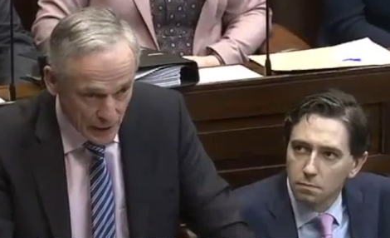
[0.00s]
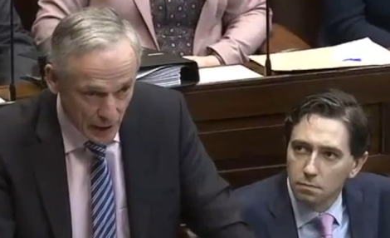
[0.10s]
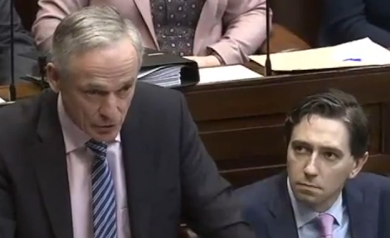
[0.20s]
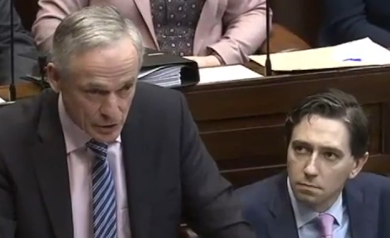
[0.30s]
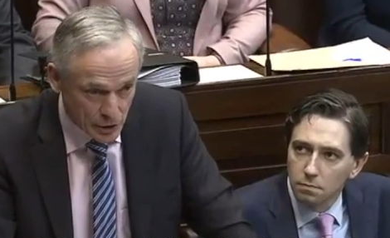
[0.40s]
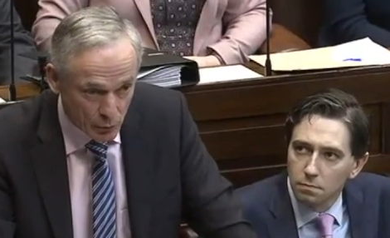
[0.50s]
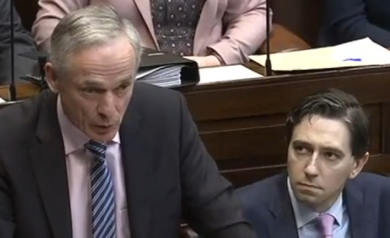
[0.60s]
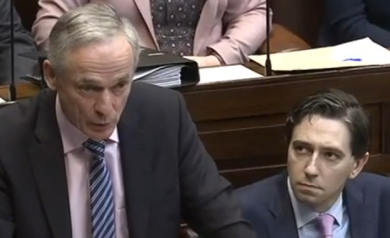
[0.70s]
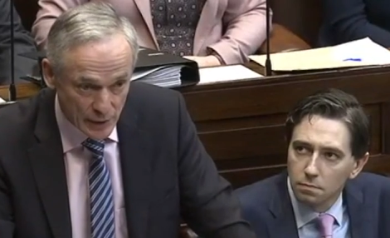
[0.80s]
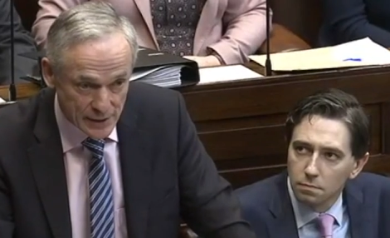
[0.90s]
Speaker 1: House here
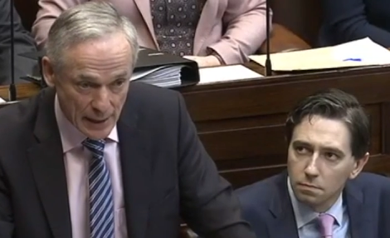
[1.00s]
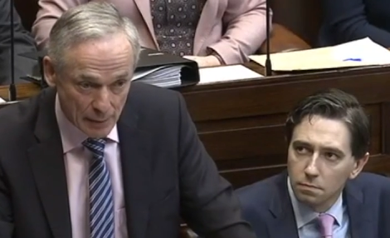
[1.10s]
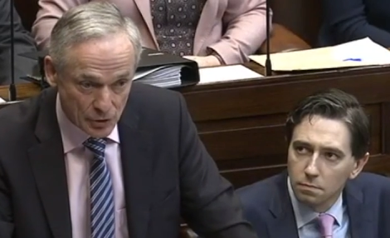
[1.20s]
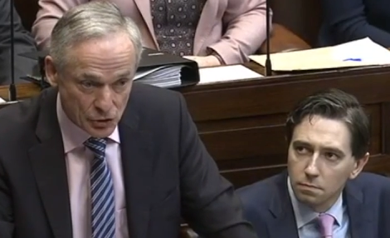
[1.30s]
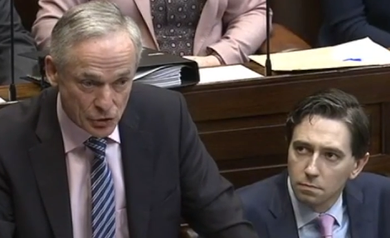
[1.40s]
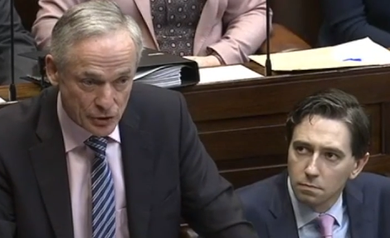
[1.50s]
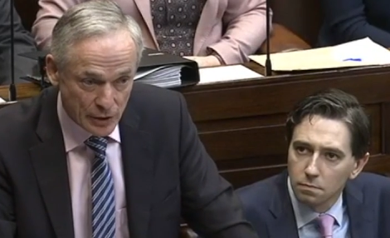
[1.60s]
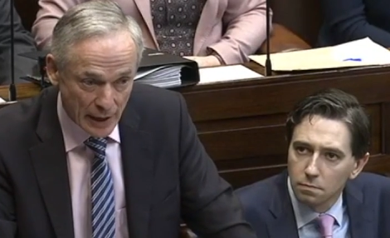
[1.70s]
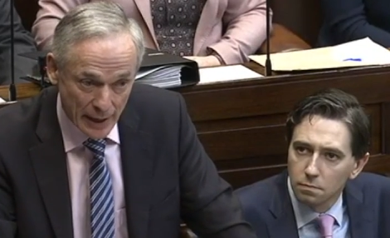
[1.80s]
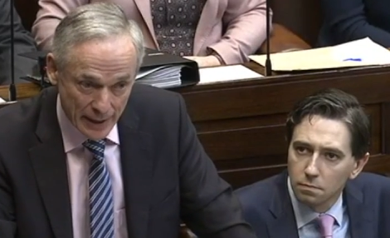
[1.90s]
when we established
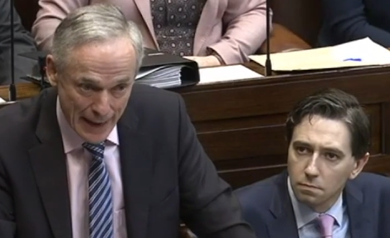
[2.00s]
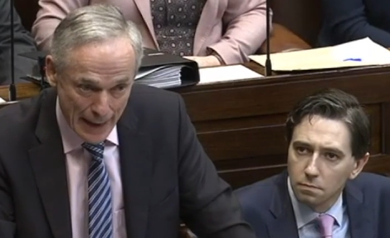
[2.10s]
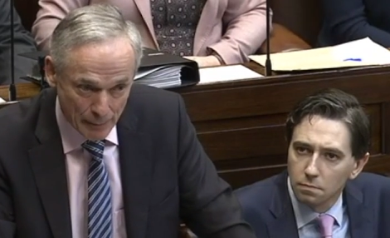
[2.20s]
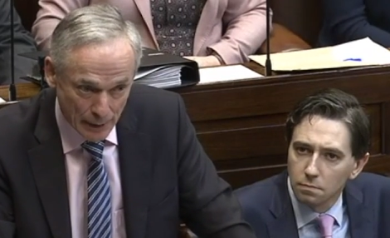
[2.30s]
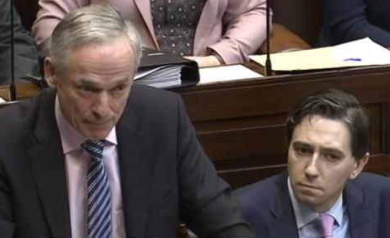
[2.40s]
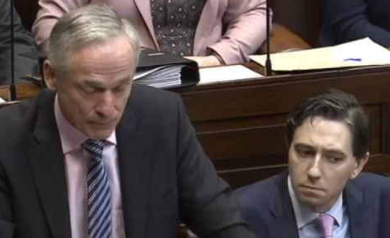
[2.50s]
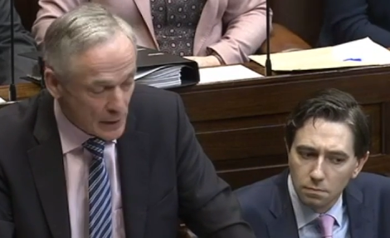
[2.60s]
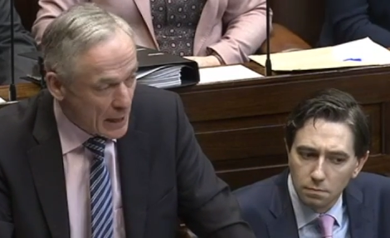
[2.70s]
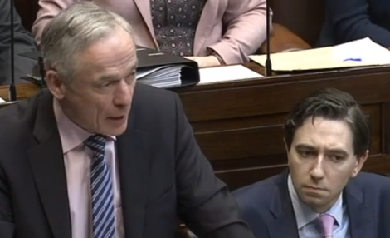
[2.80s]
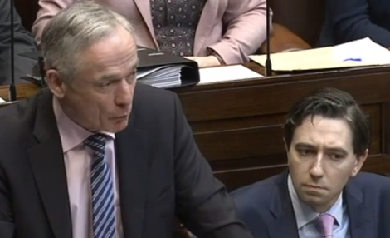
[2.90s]
uh, NAMA.
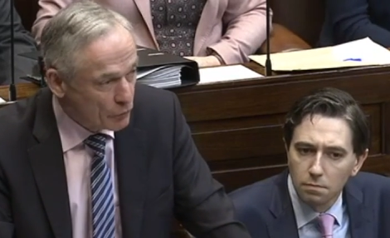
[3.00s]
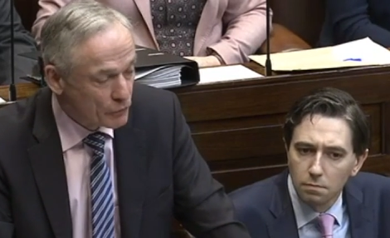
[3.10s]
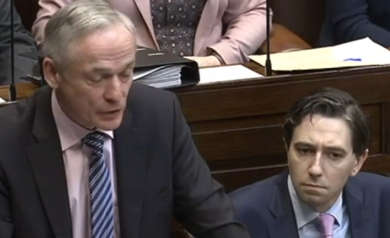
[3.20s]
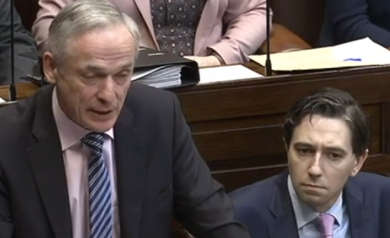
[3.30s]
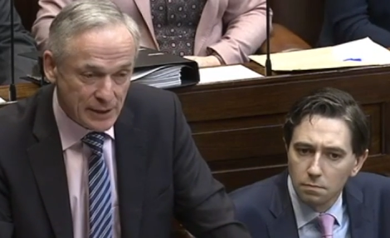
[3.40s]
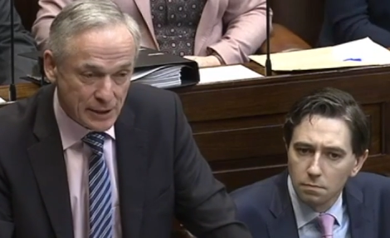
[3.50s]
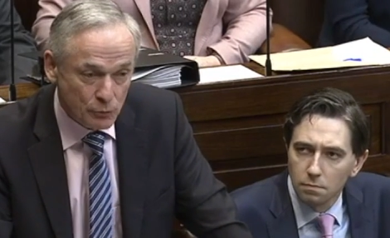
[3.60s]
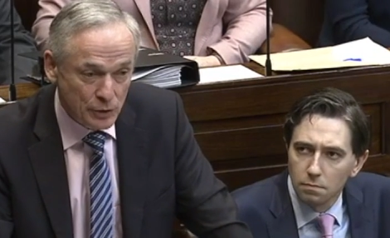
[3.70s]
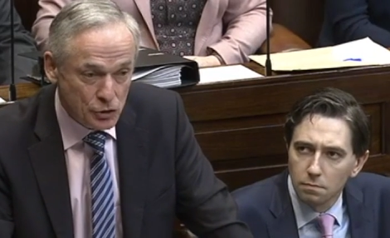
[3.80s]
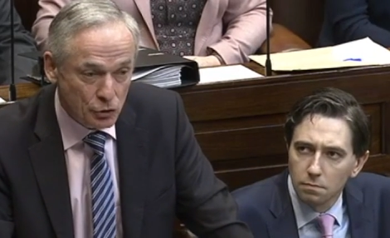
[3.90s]
And one of the things
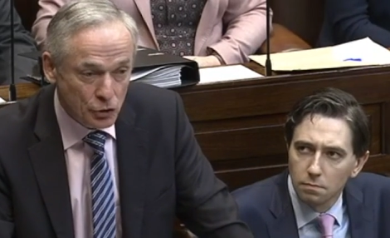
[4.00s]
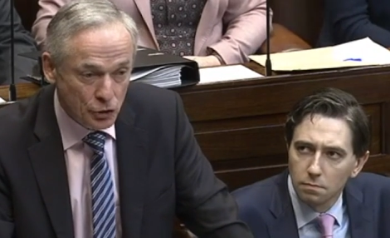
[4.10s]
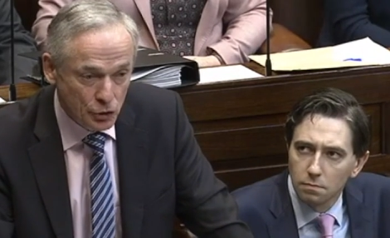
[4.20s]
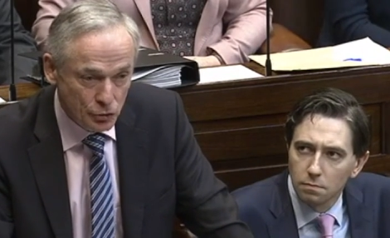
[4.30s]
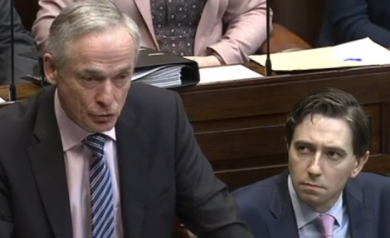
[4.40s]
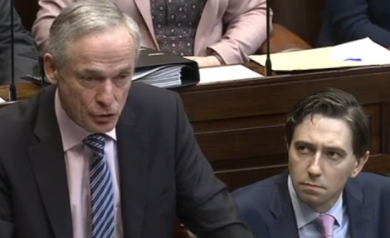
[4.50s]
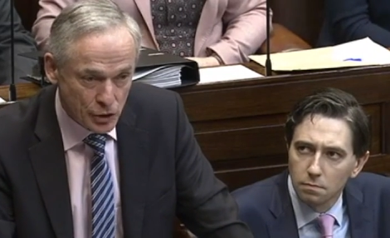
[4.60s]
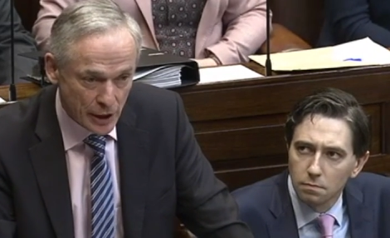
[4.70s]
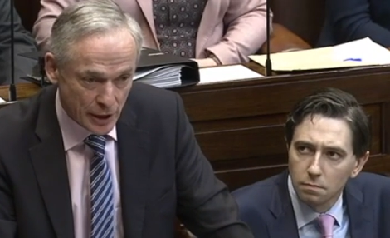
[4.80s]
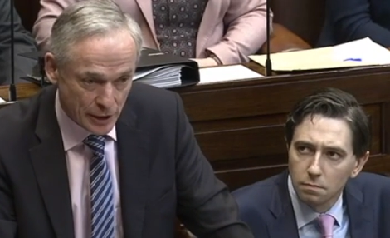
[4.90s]
that we took huge
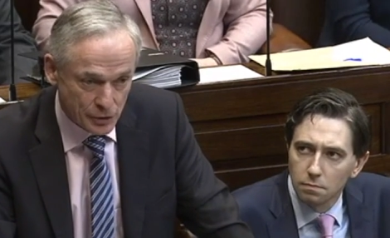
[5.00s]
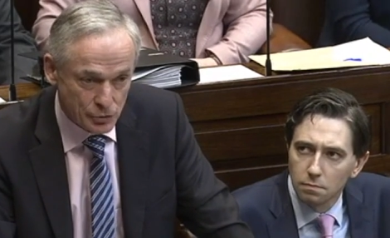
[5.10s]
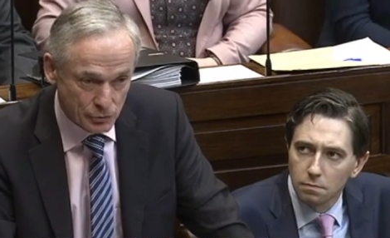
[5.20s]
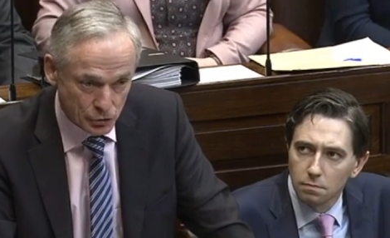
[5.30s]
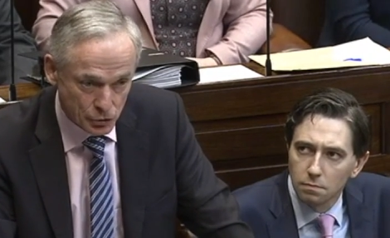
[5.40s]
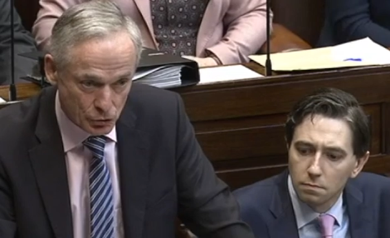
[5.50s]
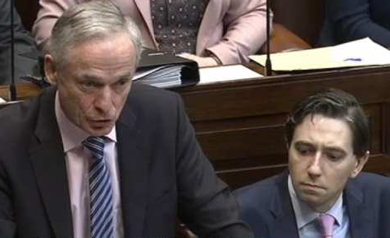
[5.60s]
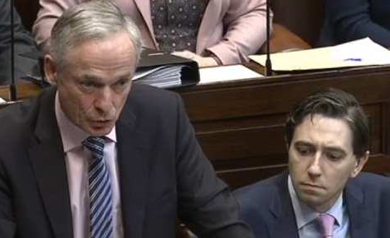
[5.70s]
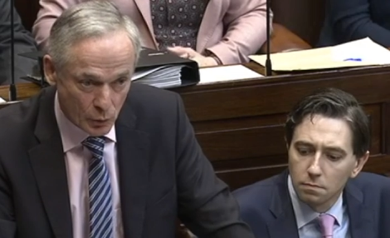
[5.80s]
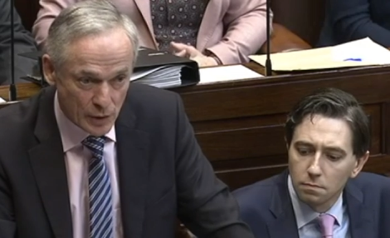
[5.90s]
care to
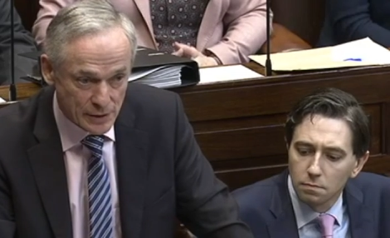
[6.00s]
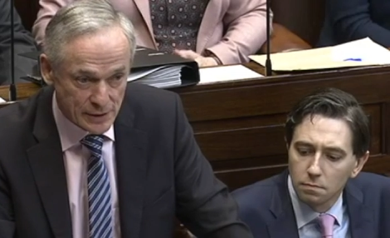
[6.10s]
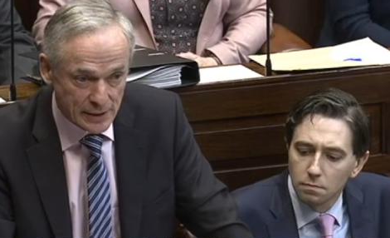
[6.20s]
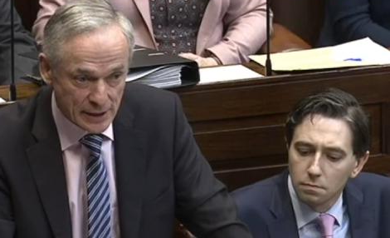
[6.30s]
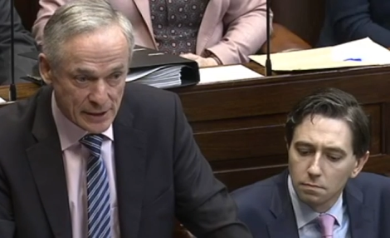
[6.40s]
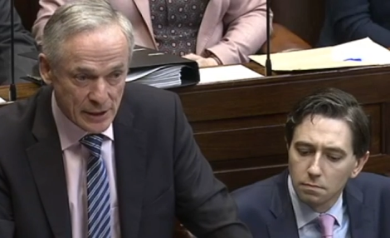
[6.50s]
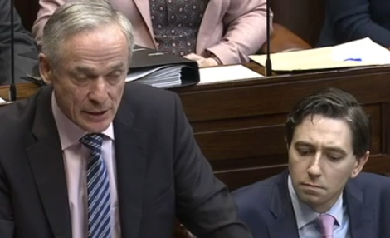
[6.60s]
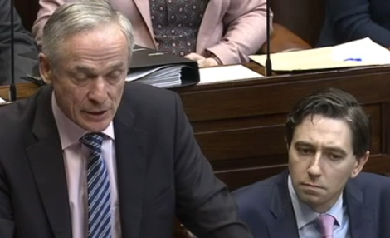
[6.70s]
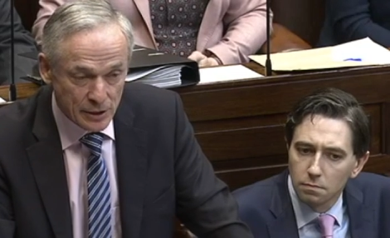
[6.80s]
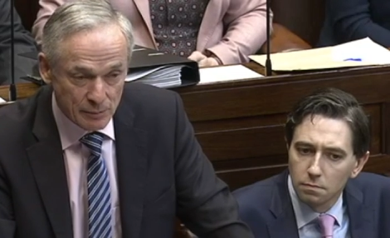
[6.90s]
ensure was that
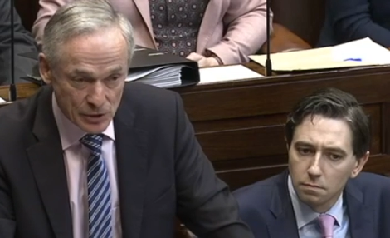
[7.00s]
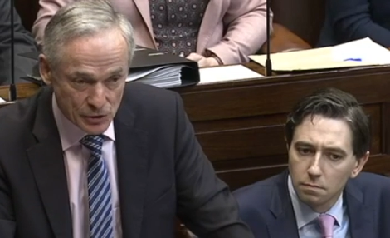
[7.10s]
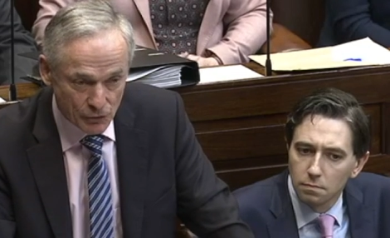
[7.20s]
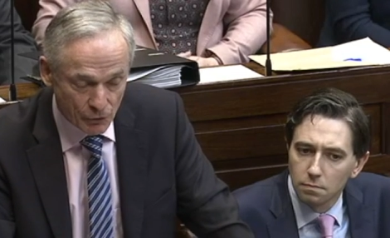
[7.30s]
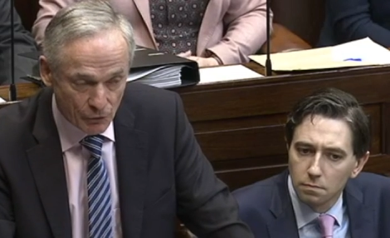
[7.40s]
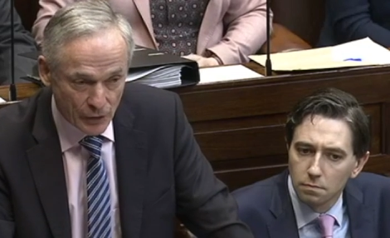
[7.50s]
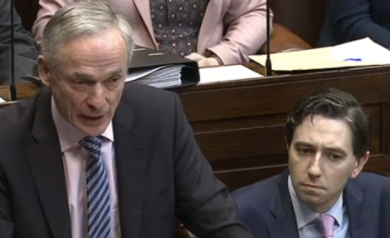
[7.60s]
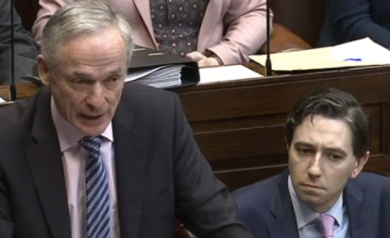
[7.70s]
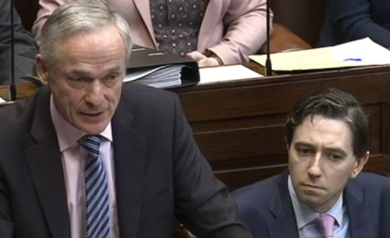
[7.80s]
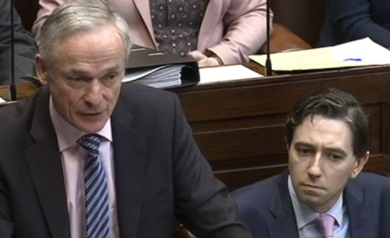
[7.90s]
the Minister for
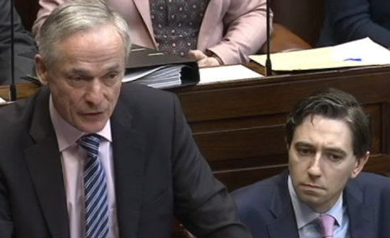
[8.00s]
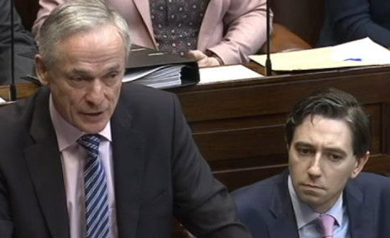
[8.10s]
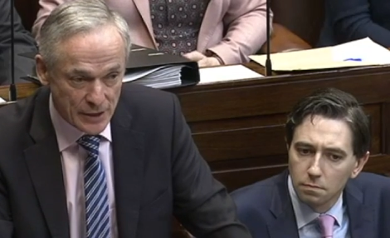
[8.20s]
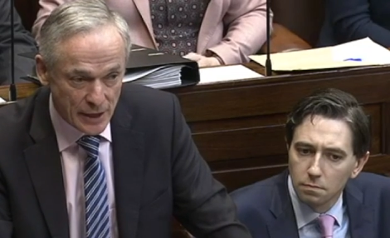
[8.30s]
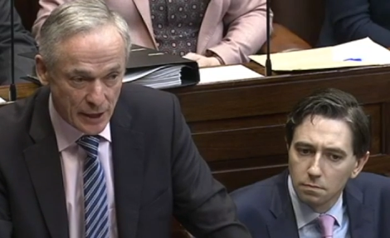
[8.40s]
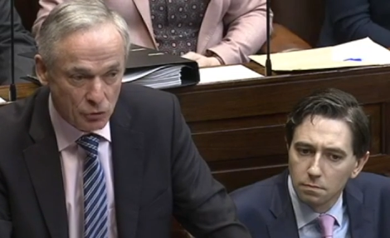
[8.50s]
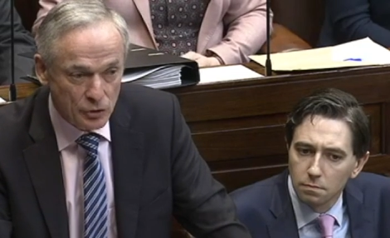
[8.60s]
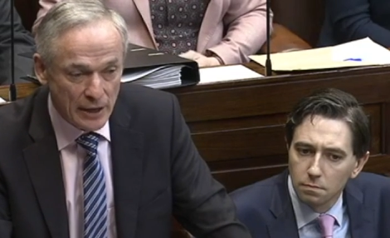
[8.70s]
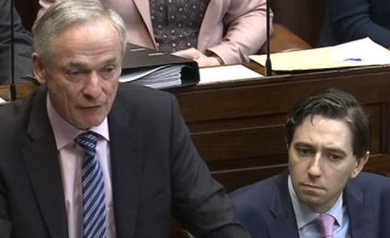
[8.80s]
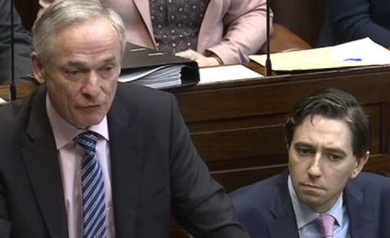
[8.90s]
Finance of the day
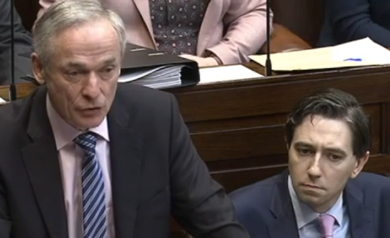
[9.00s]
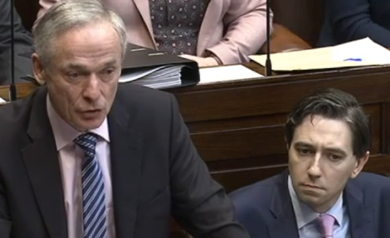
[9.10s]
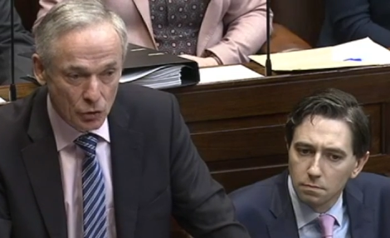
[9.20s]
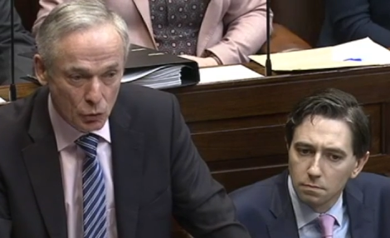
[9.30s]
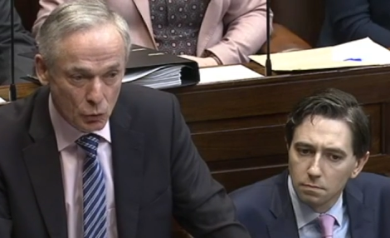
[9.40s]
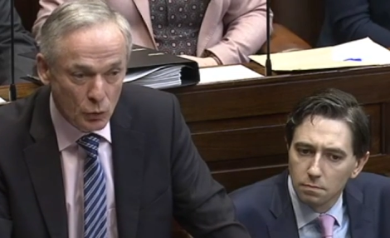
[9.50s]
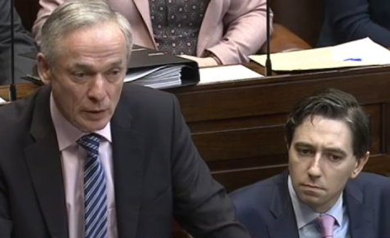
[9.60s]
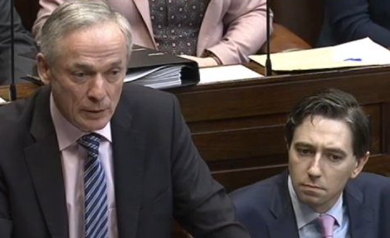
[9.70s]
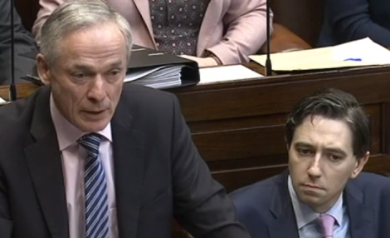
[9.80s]
could have no